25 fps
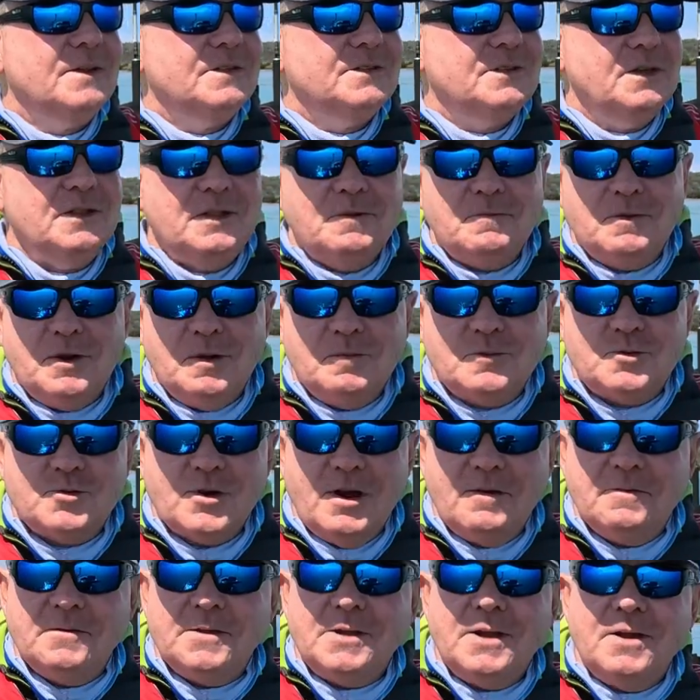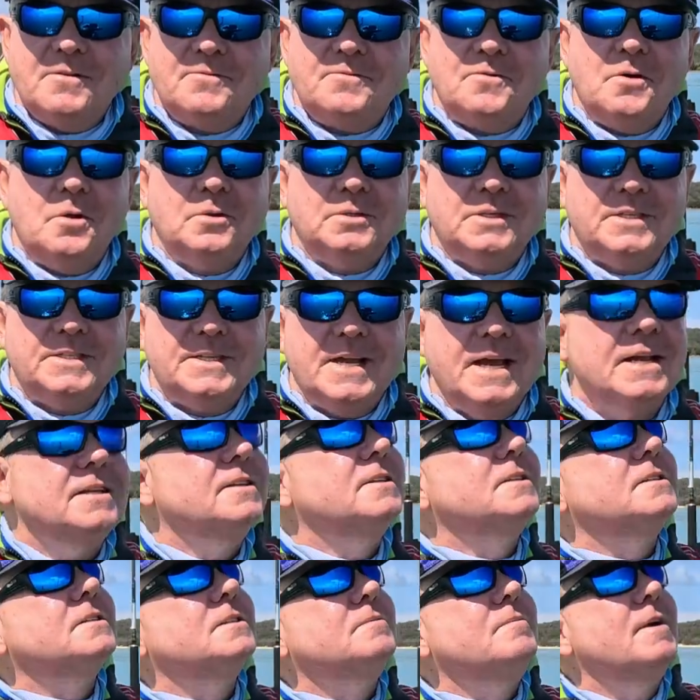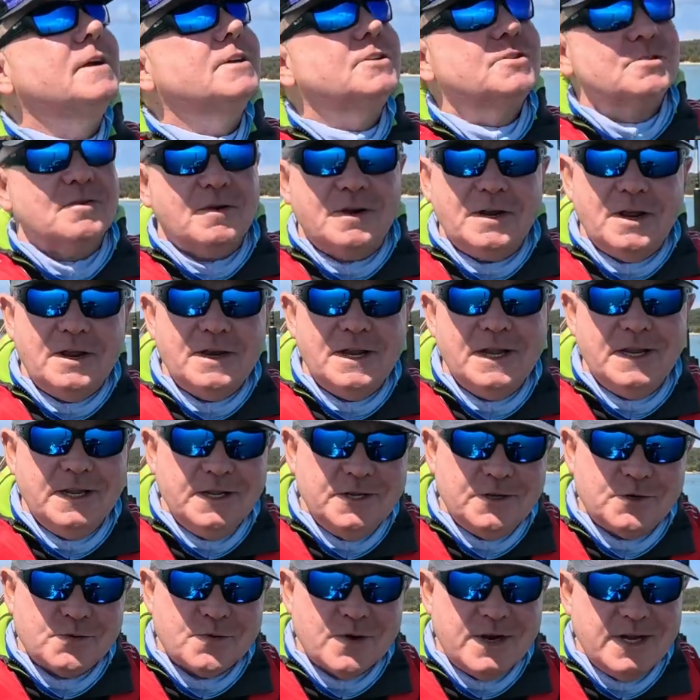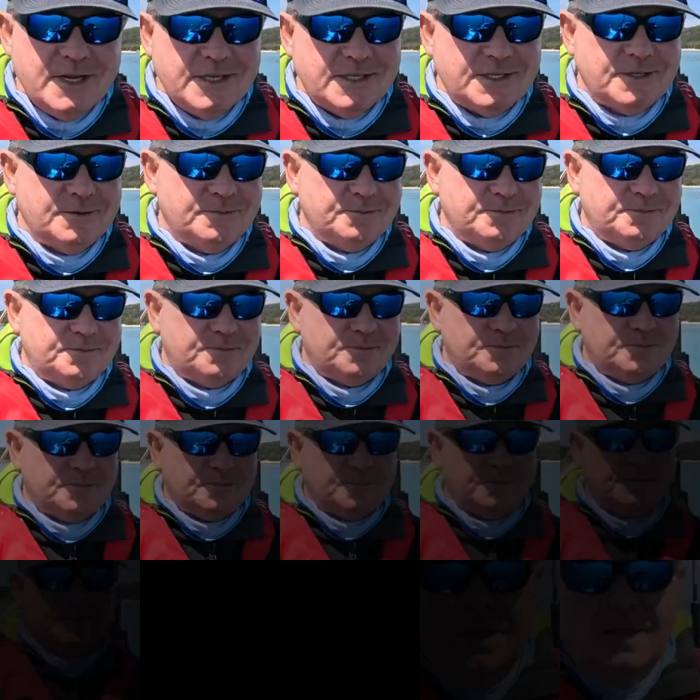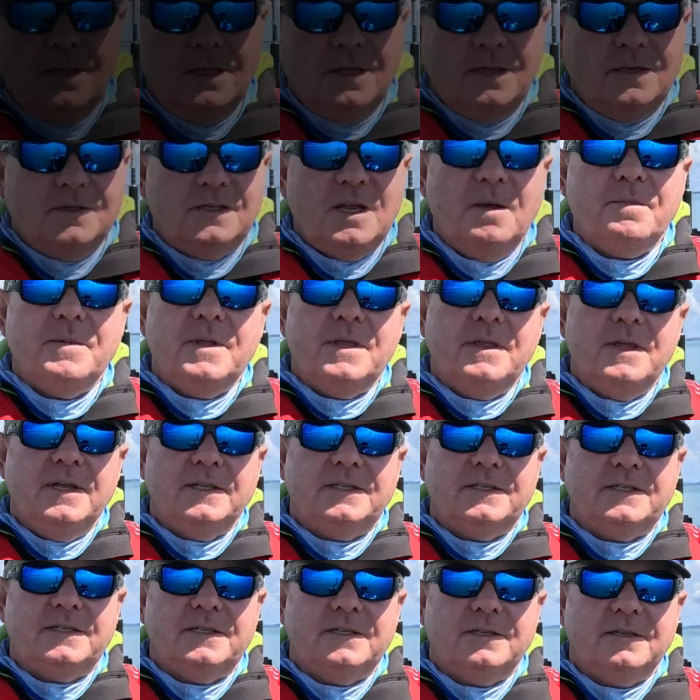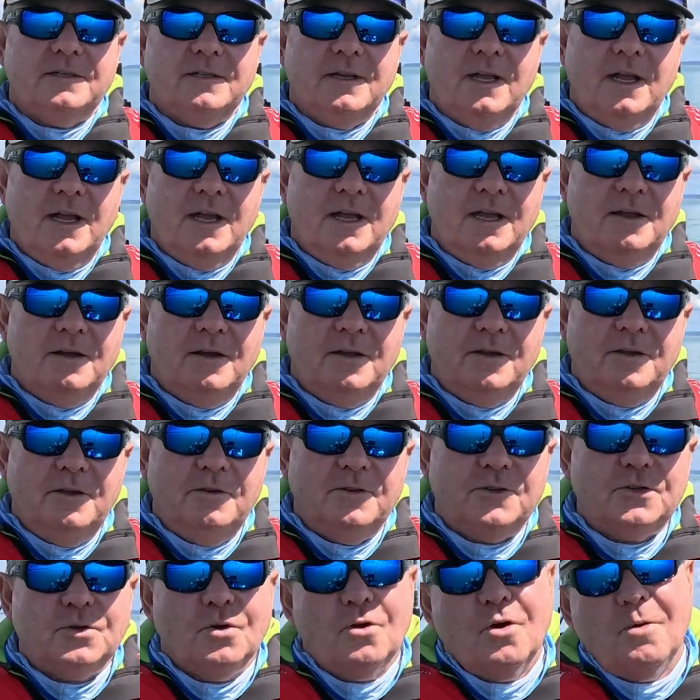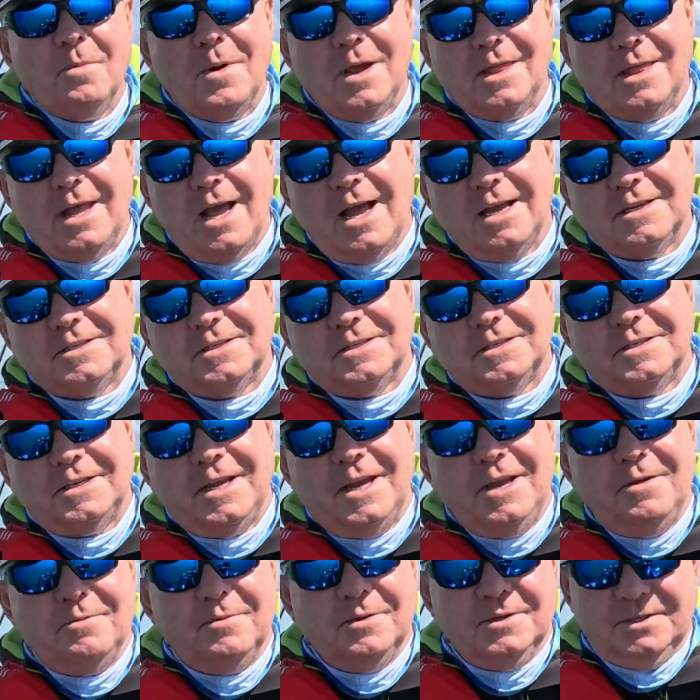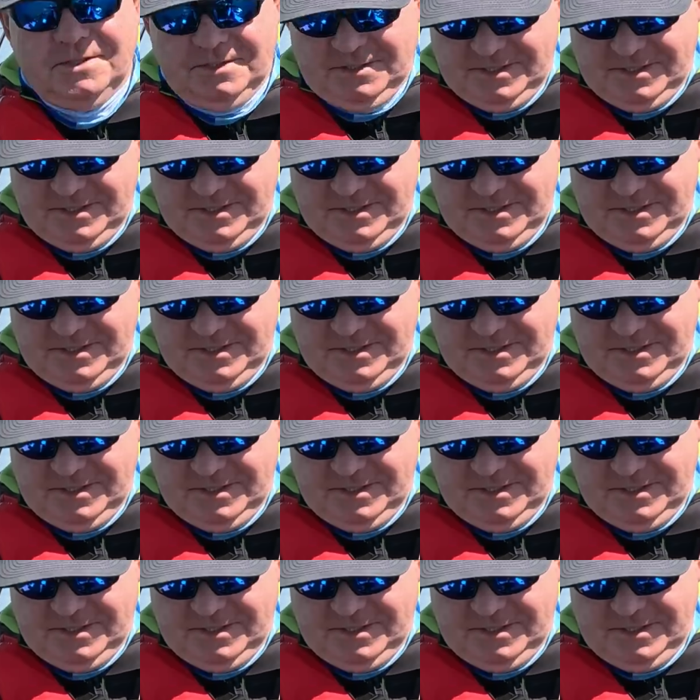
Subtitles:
certainly when I'm traveling I fold it down just to make sure I don't hit any trees. Something that you saw on my last ski was